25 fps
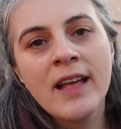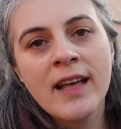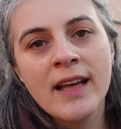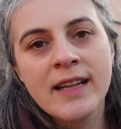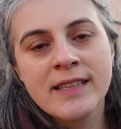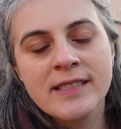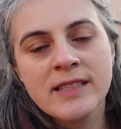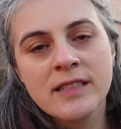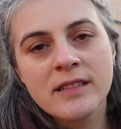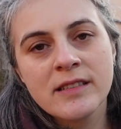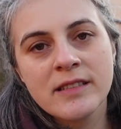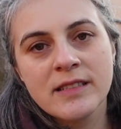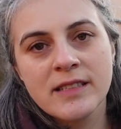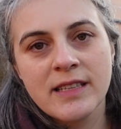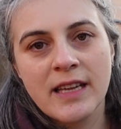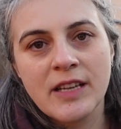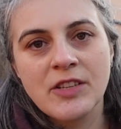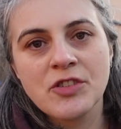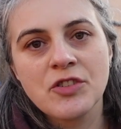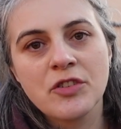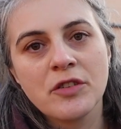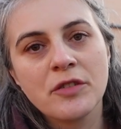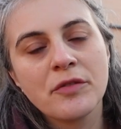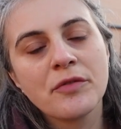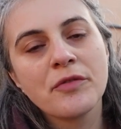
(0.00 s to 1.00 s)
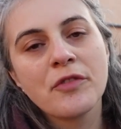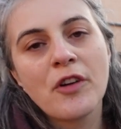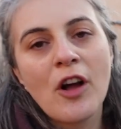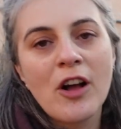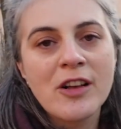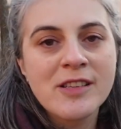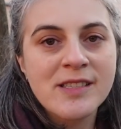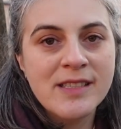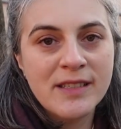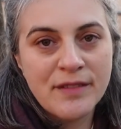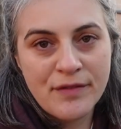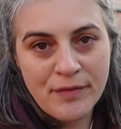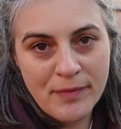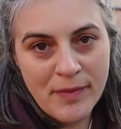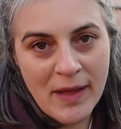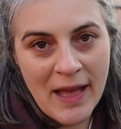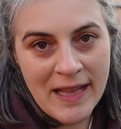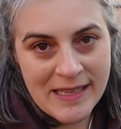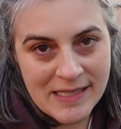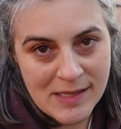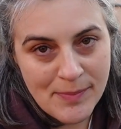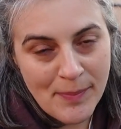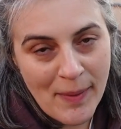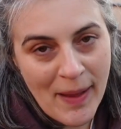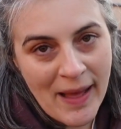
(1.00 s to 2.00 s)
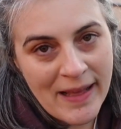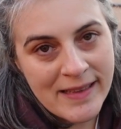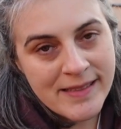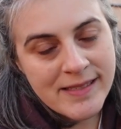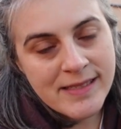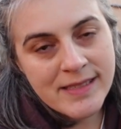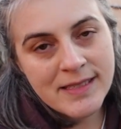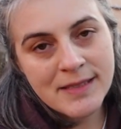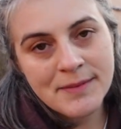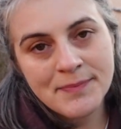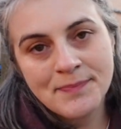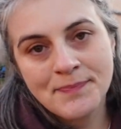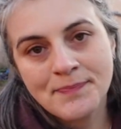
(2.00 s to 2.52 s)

until the danger of frost has passed.